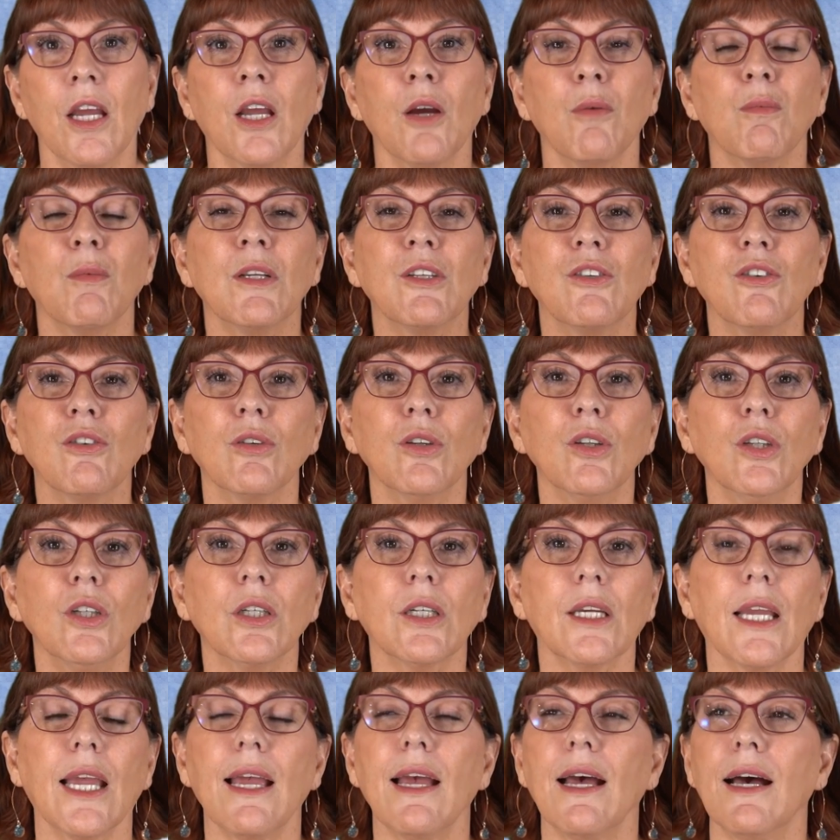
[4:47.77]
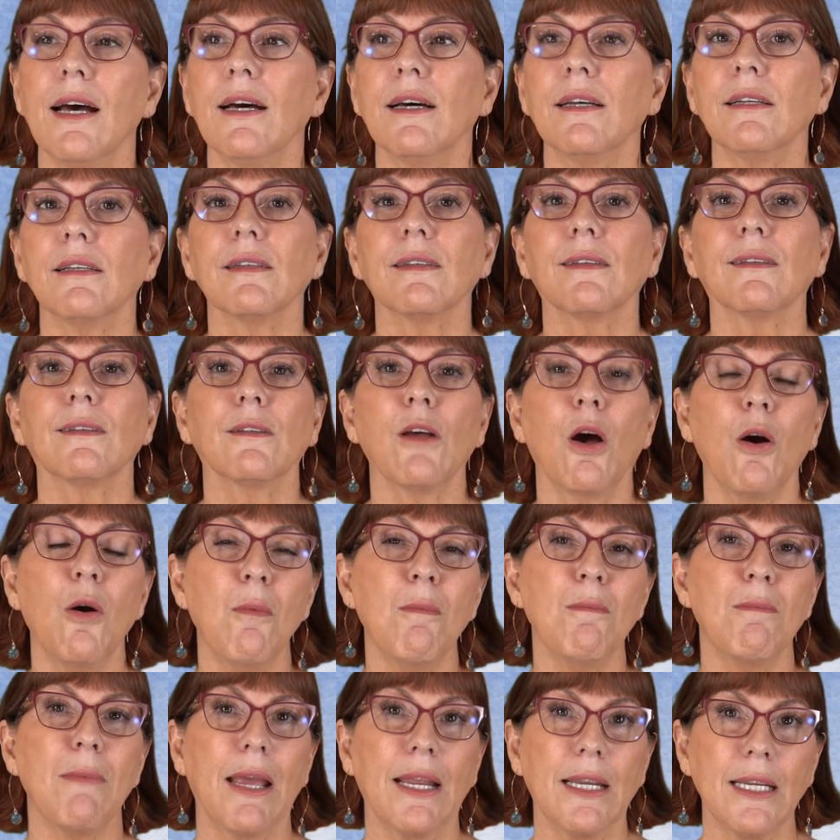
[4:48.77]
When you look at so
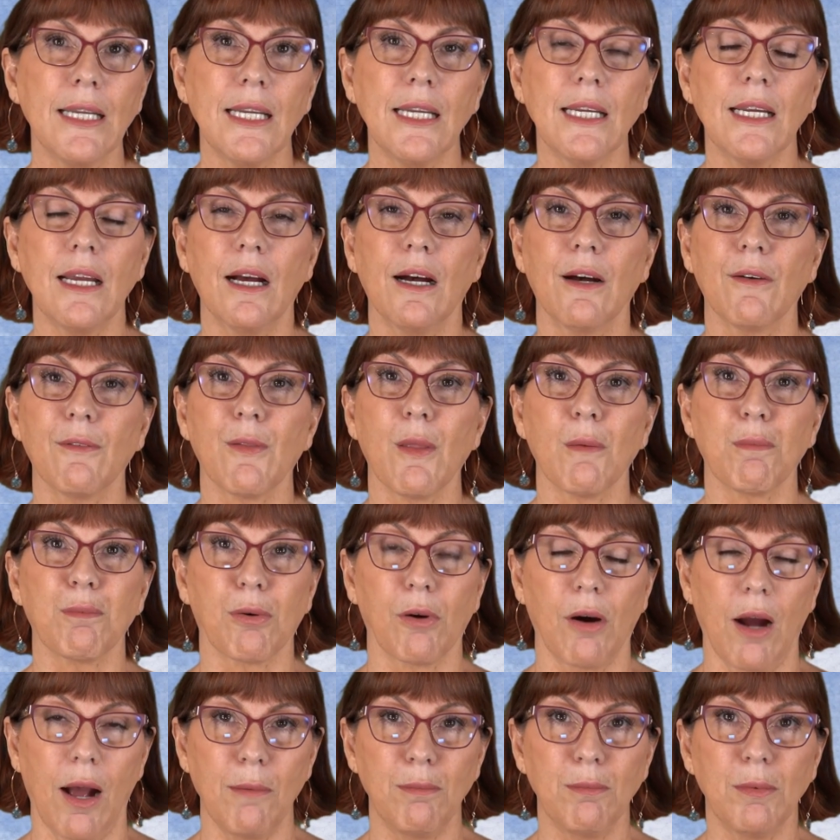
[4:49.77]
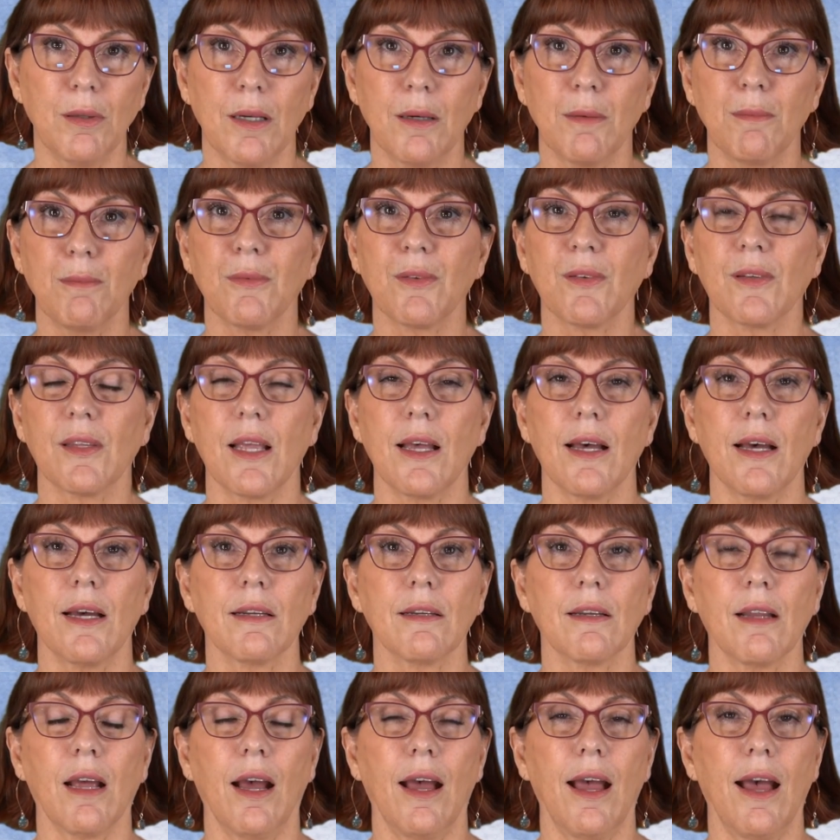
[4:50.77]
many of the problems
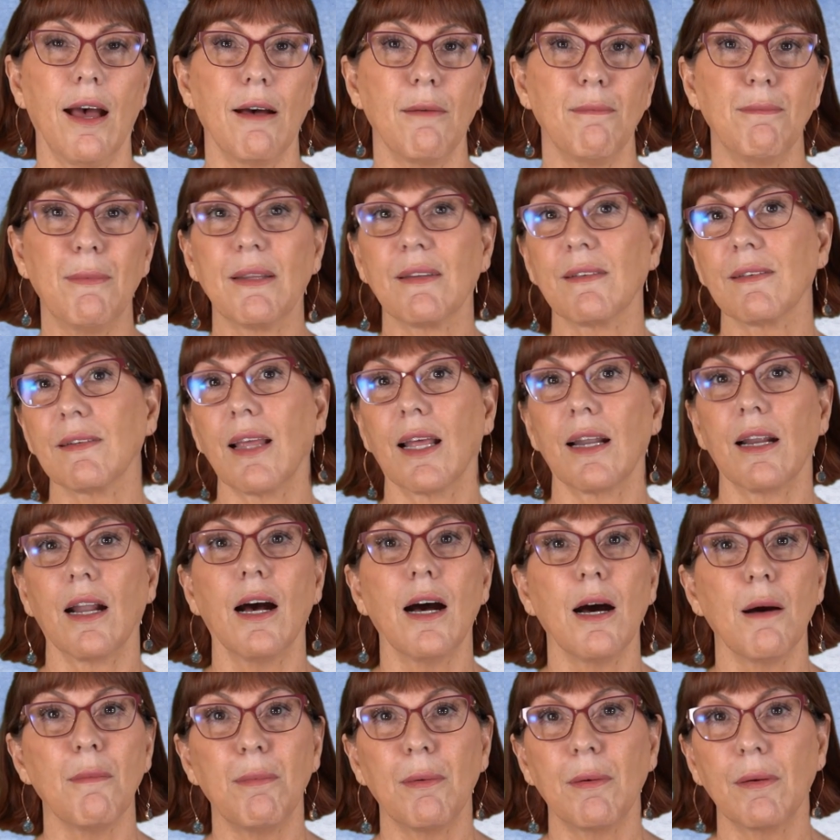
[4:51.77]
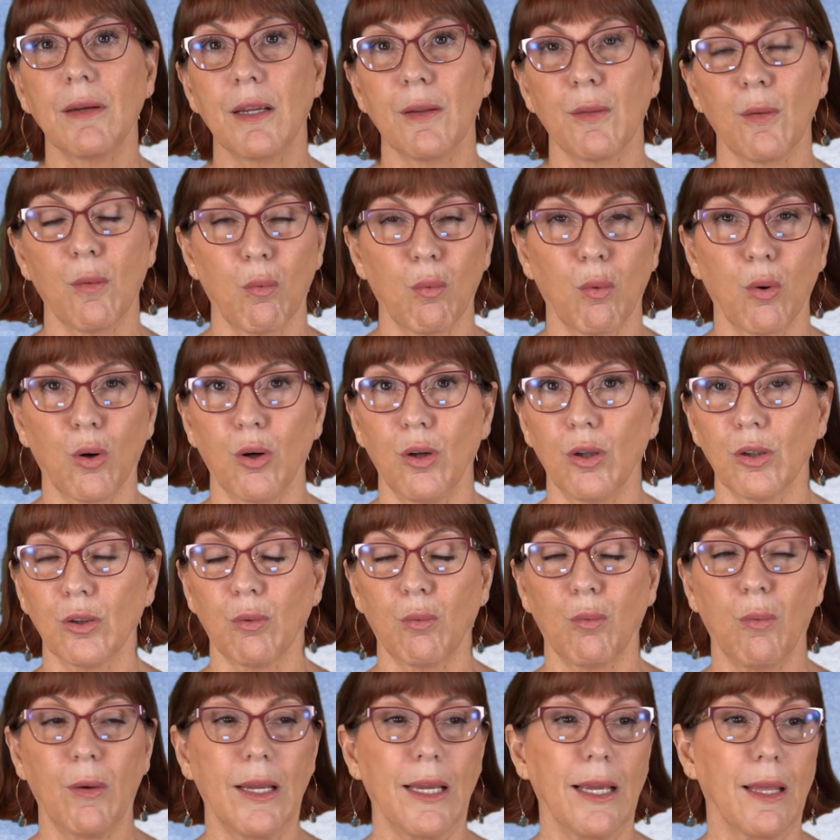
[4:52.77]
that have been set up in the world
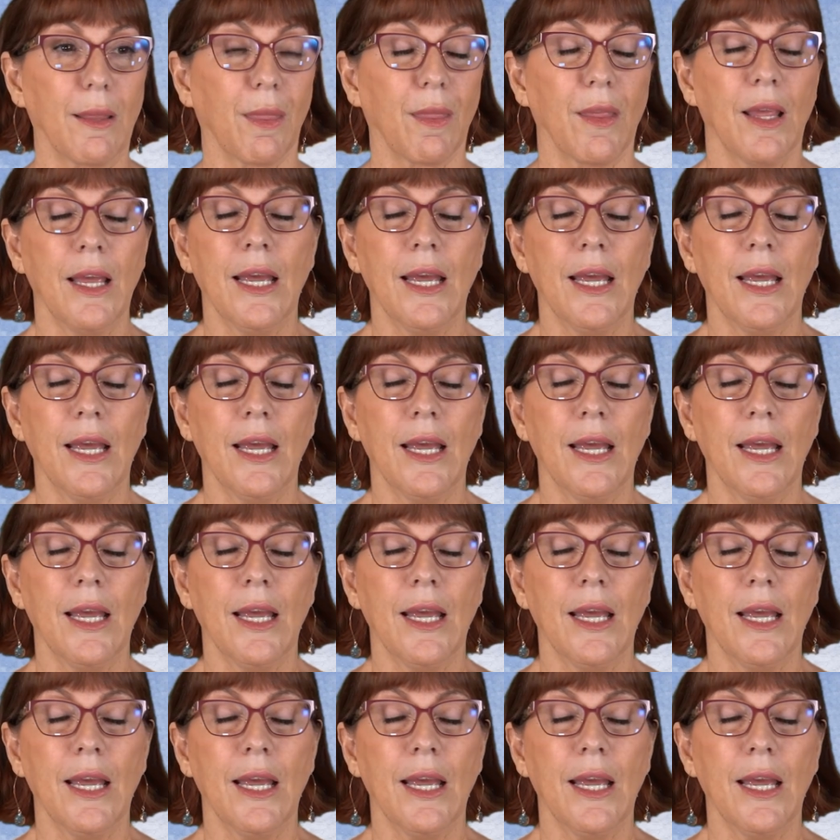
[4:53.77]
with